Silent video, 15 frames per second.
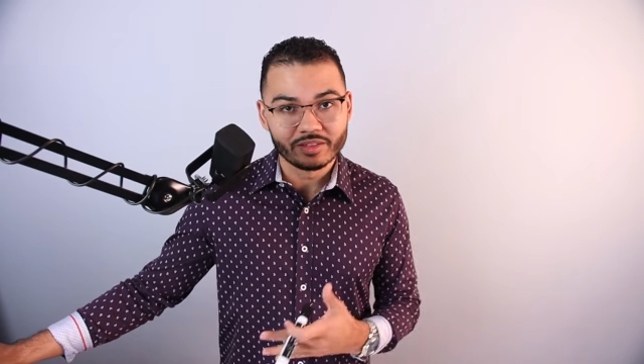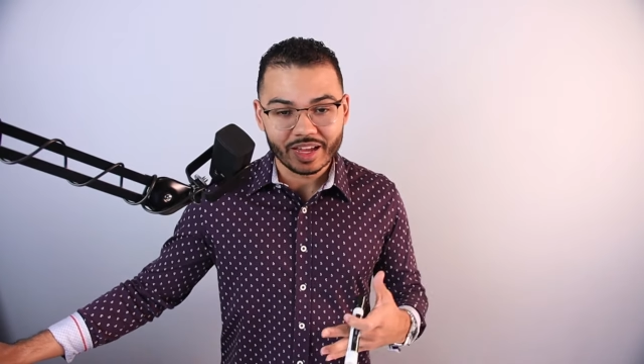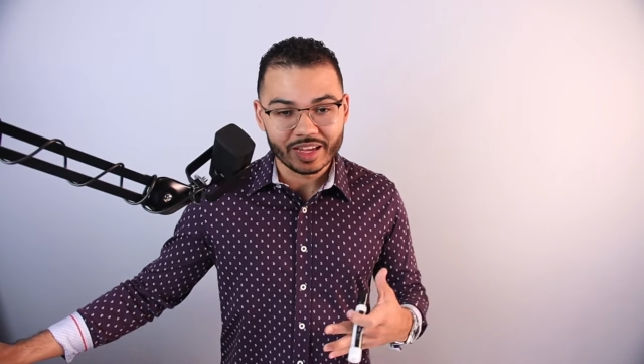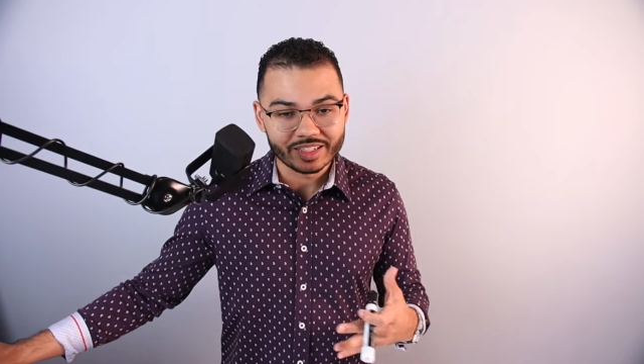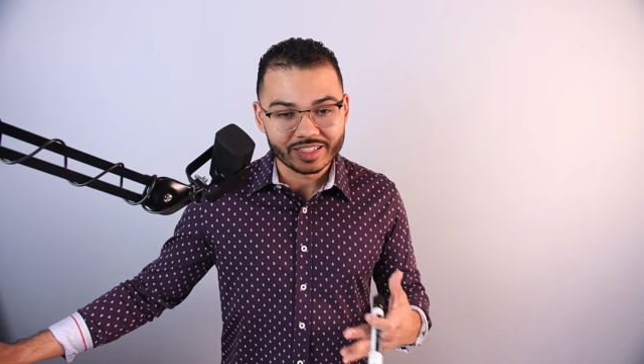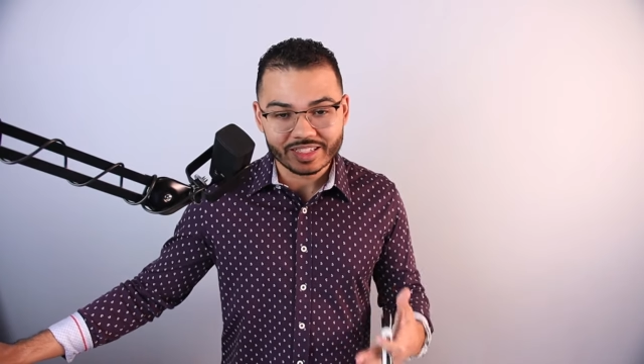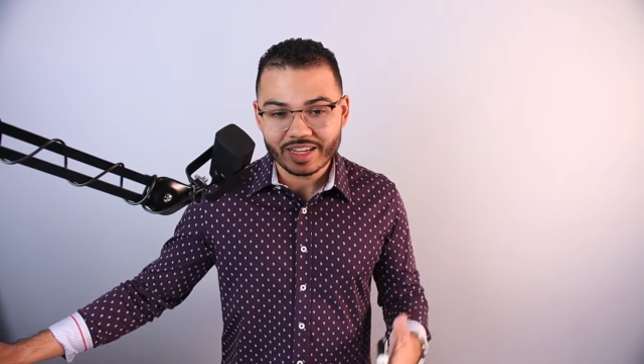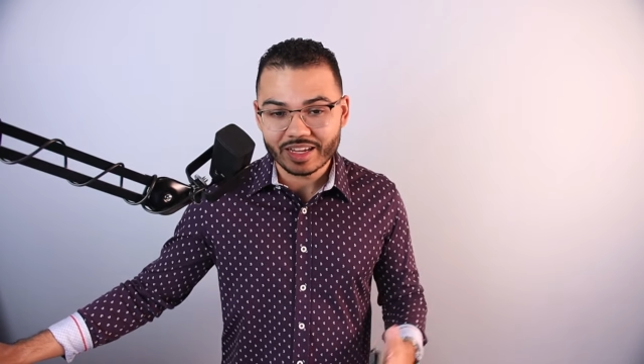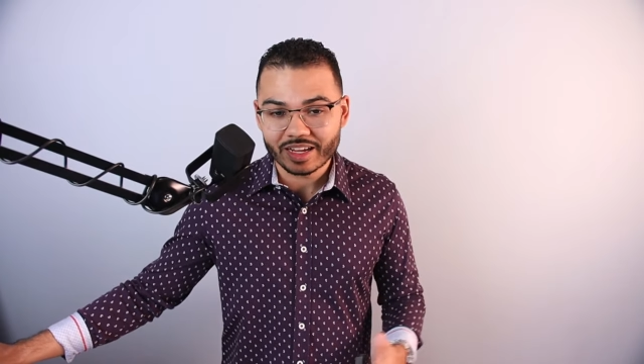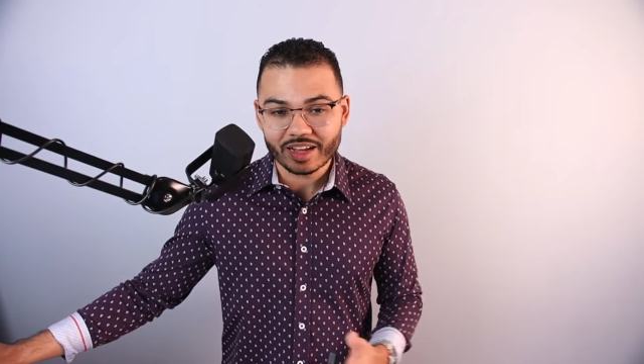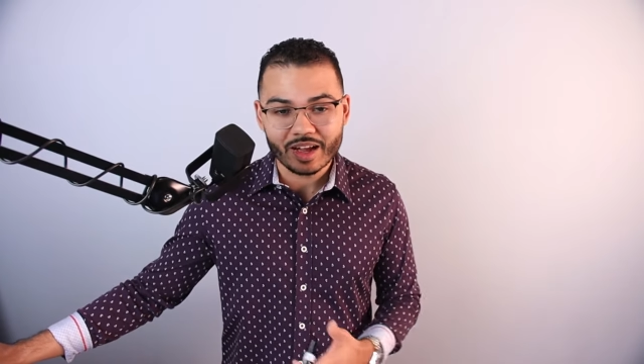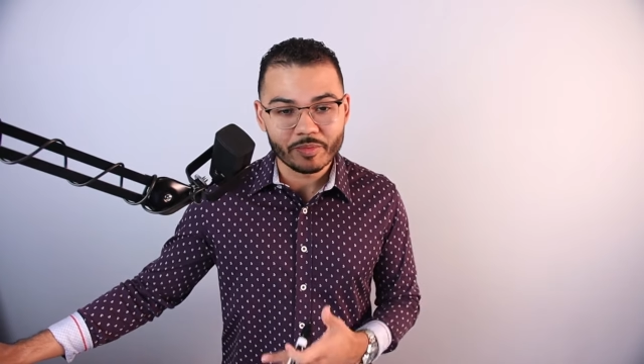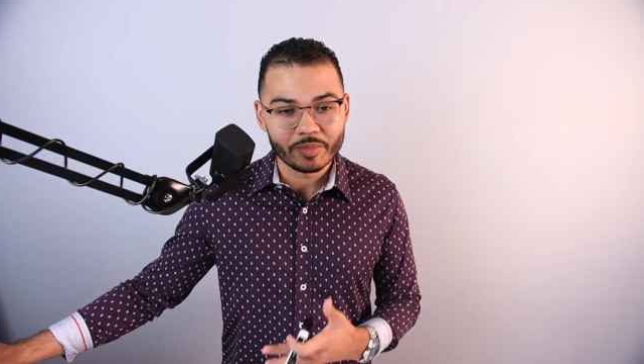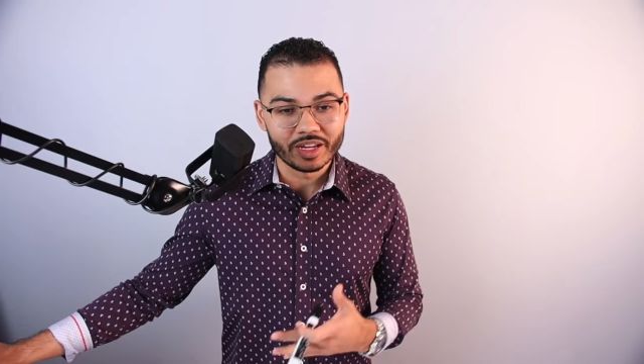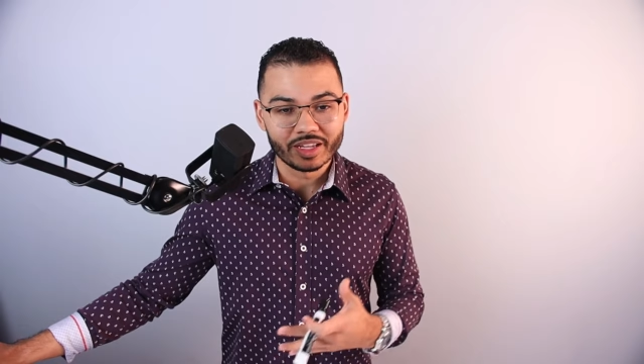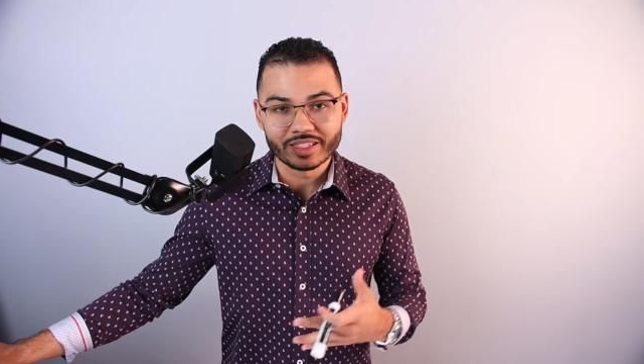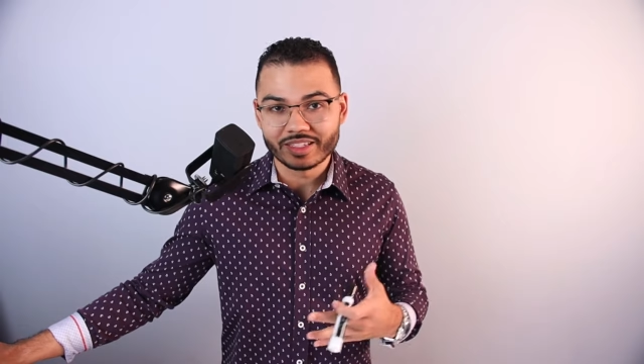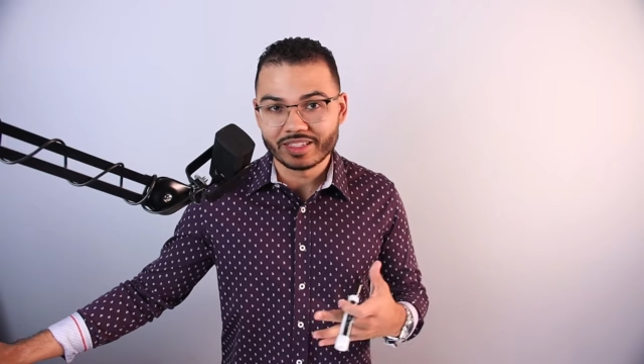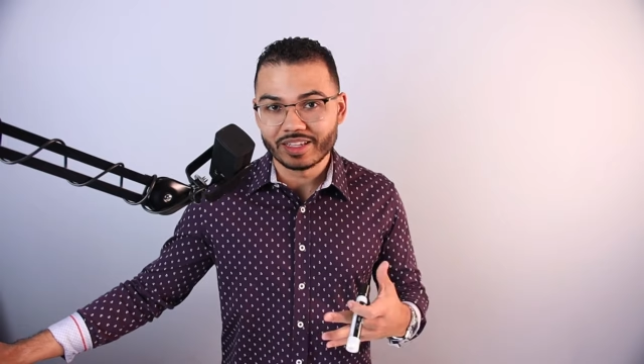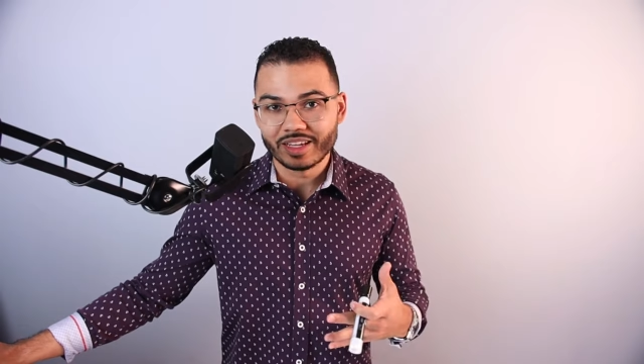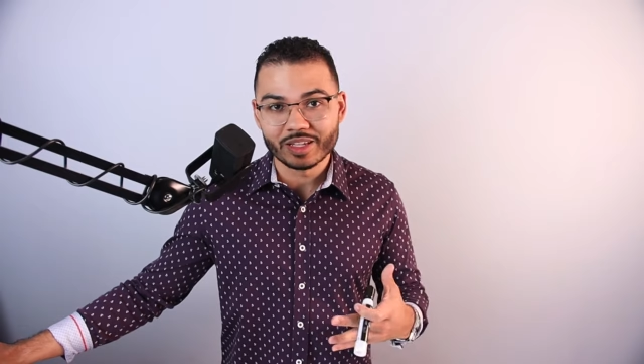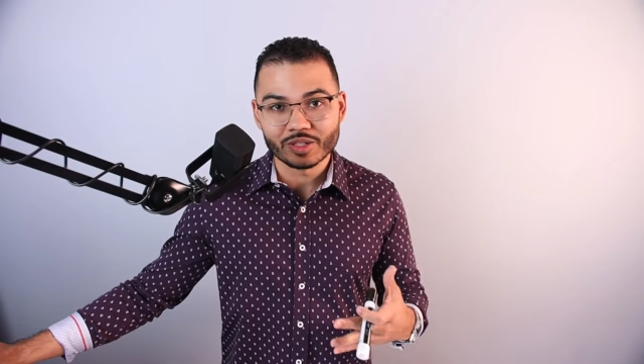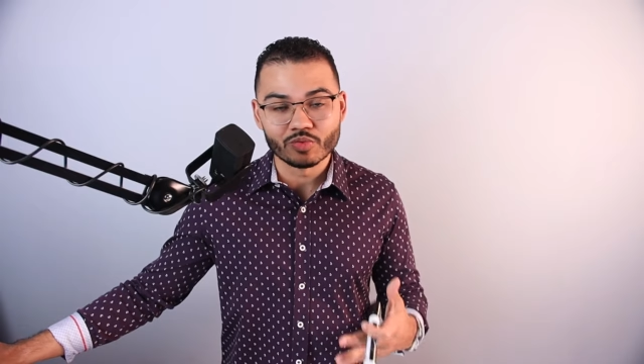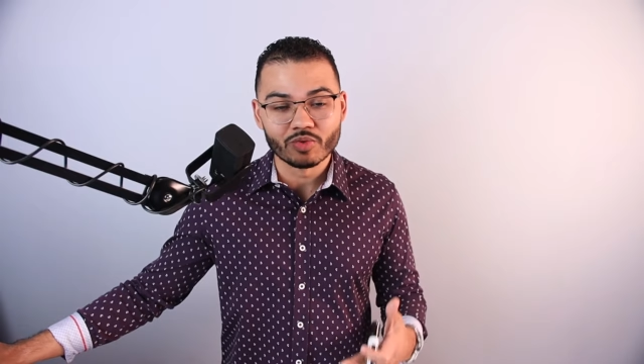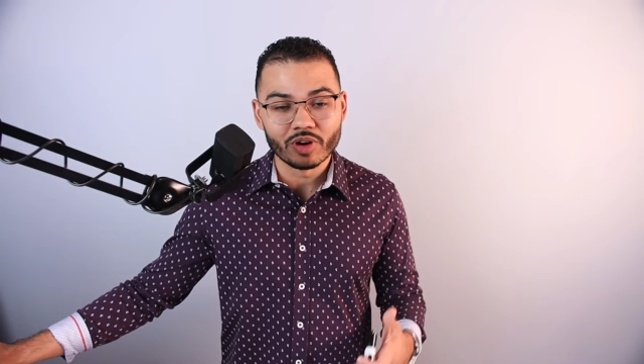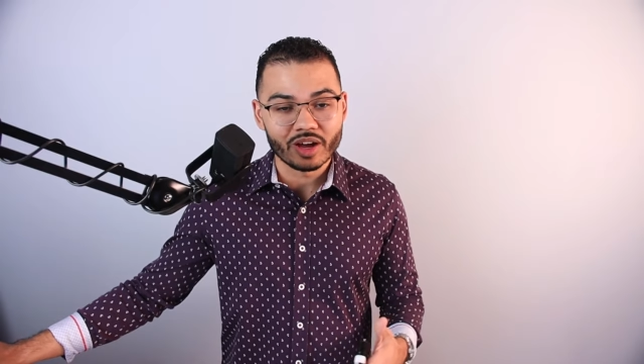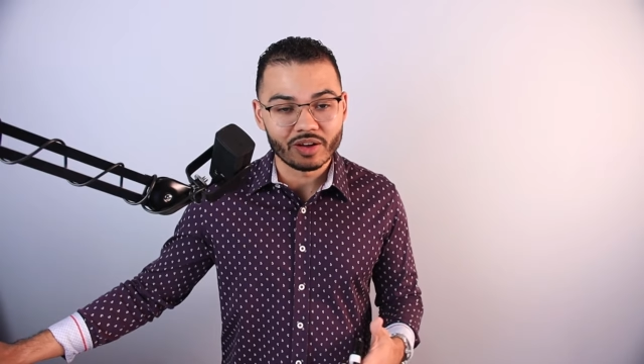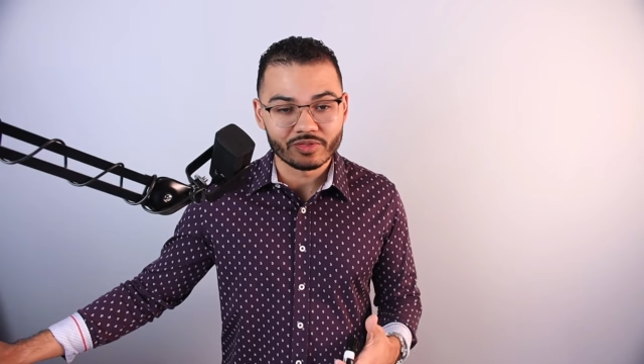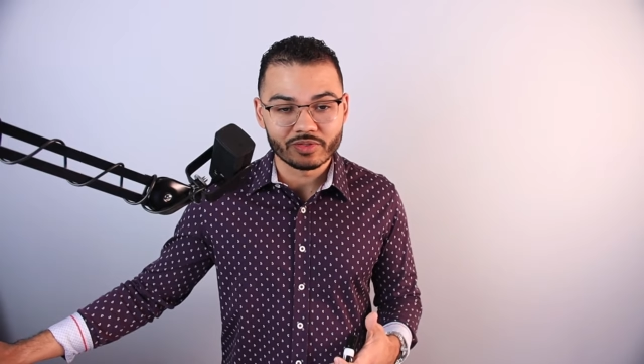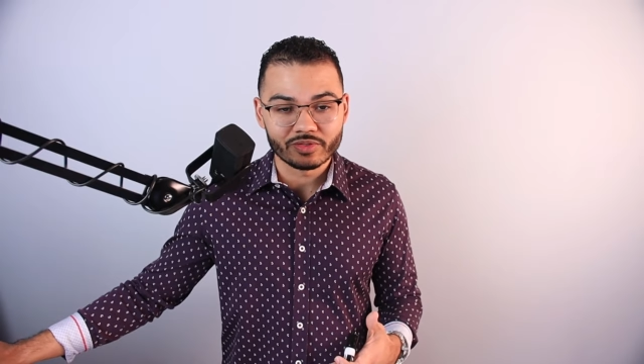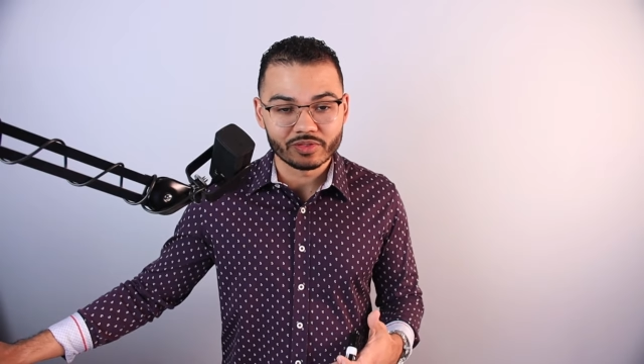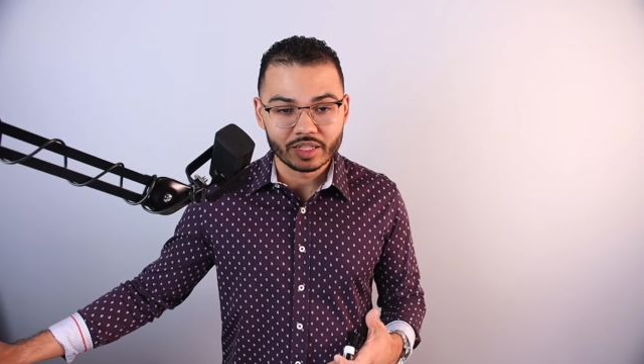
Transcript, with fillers: I see it coming. It's it's rough.